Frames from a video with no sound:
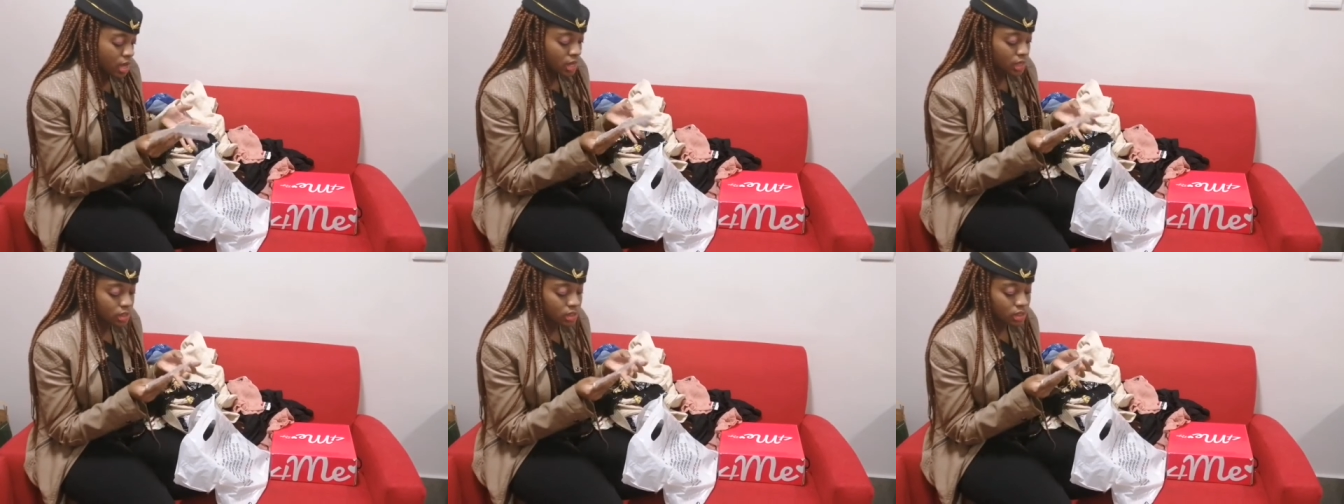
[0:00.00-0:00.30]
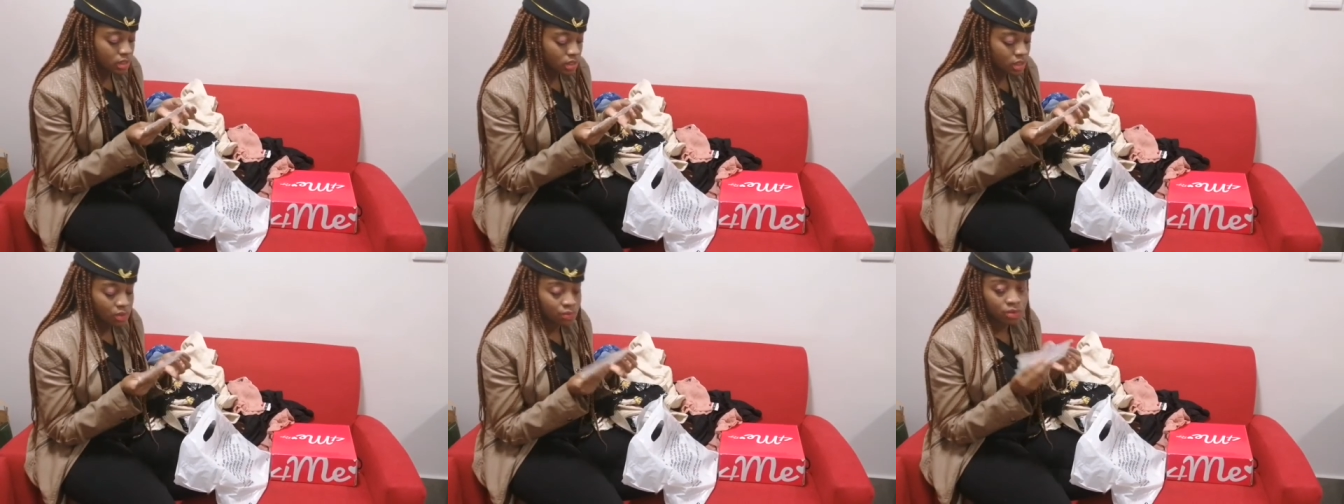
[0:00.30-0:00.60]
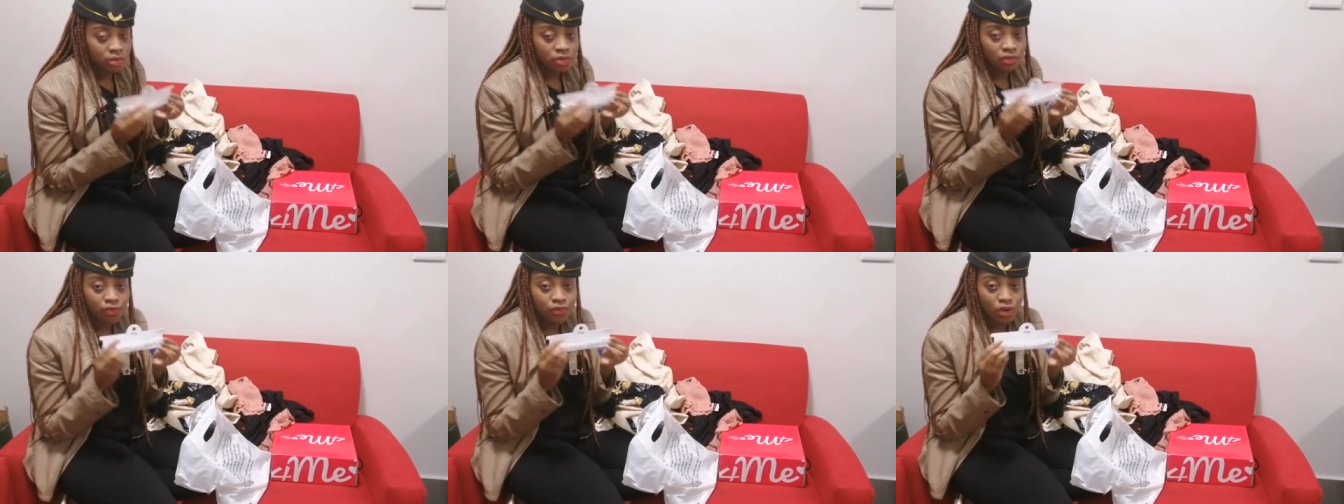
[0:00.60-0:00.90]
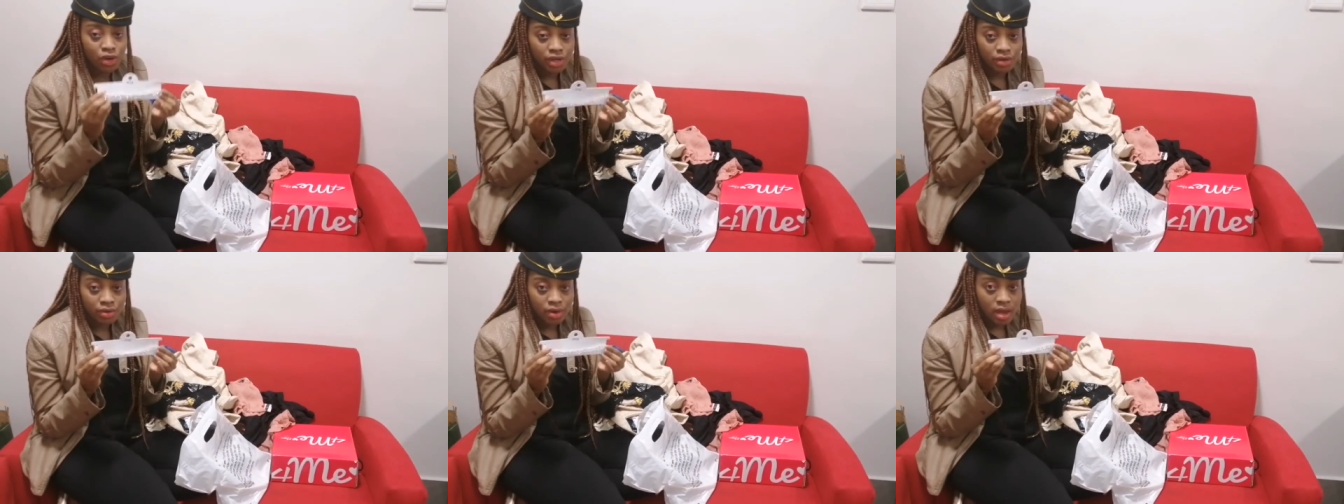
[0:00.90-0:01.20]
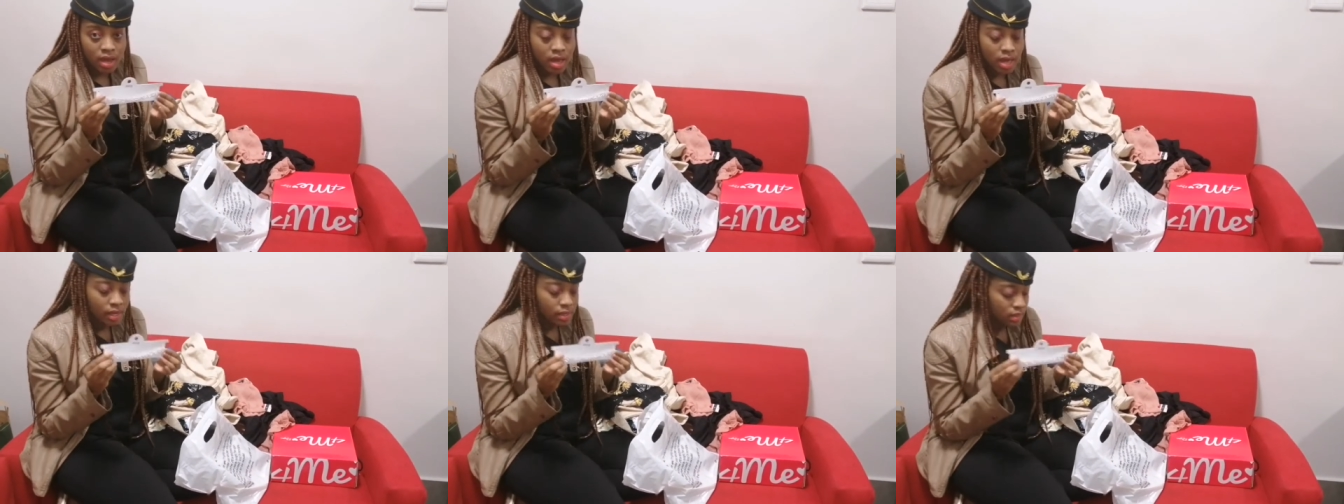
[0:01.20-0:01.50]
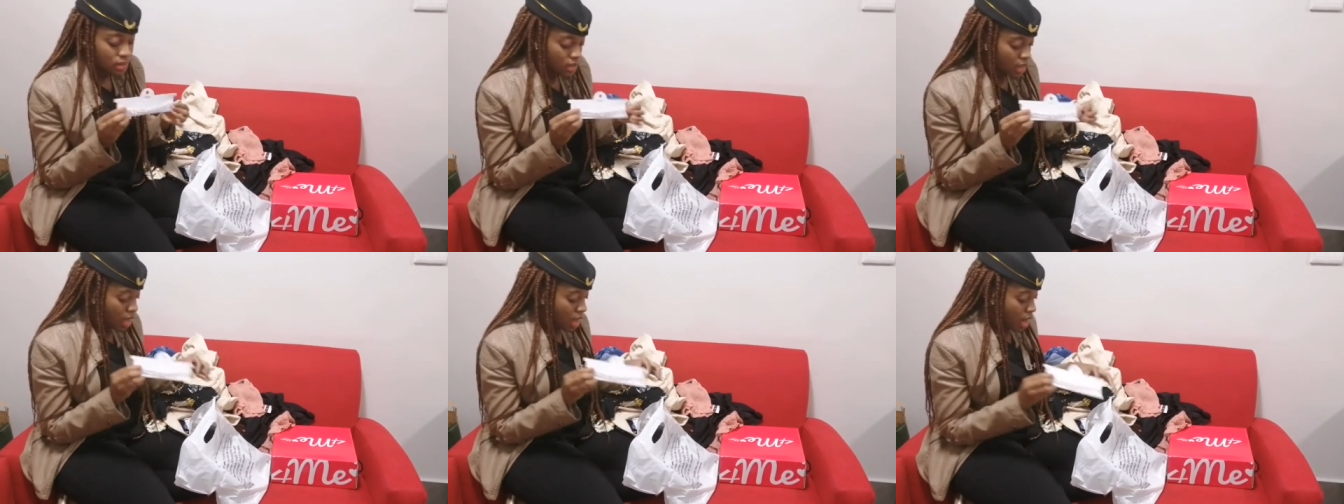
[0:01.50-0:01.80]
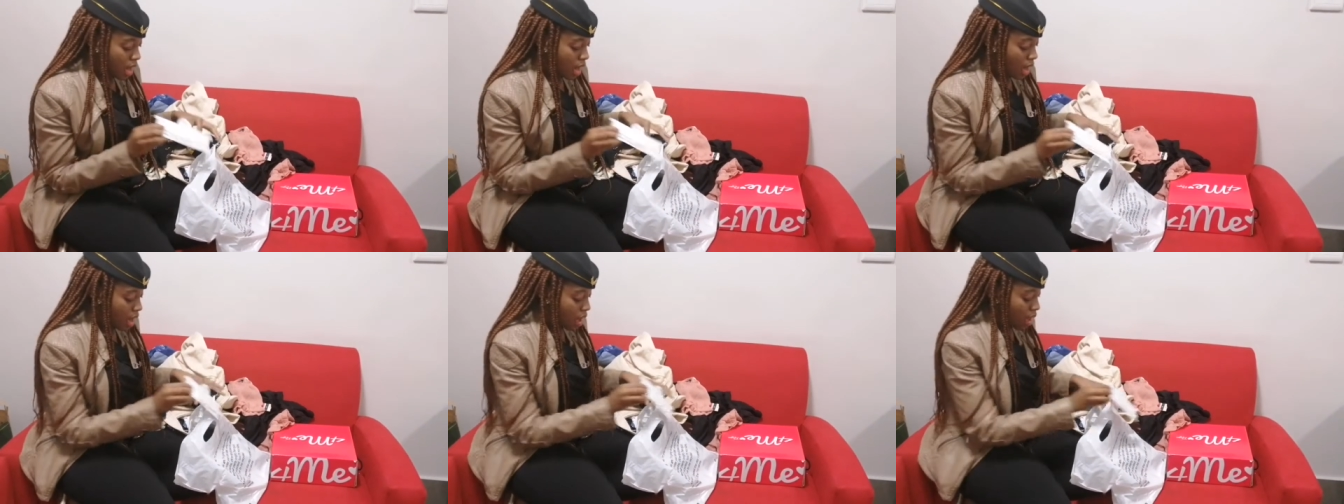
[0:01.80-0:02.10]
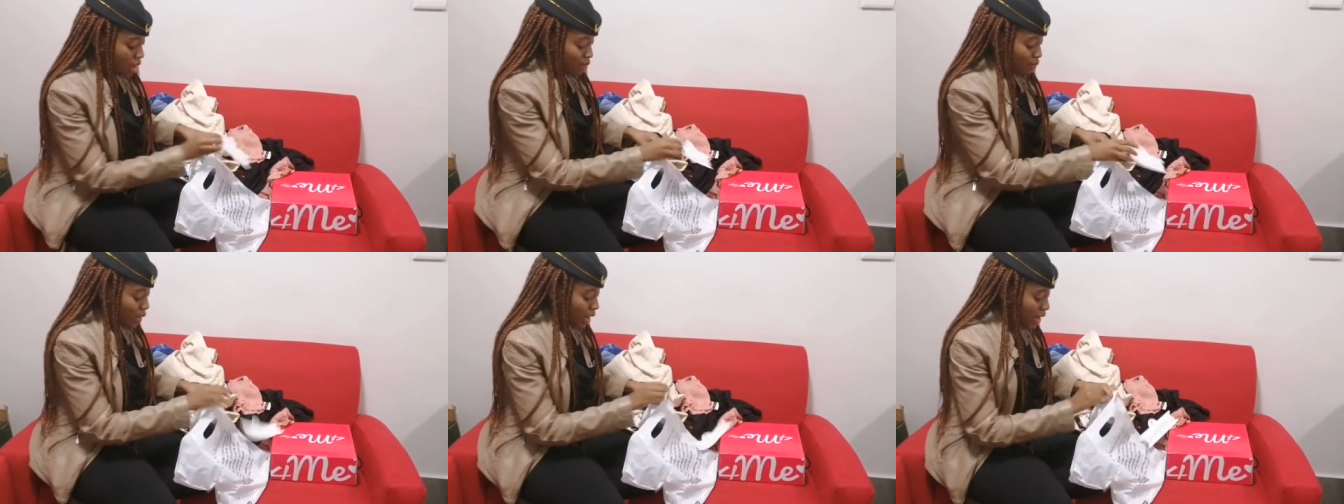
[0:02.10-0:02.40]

It's it was forty rand, um,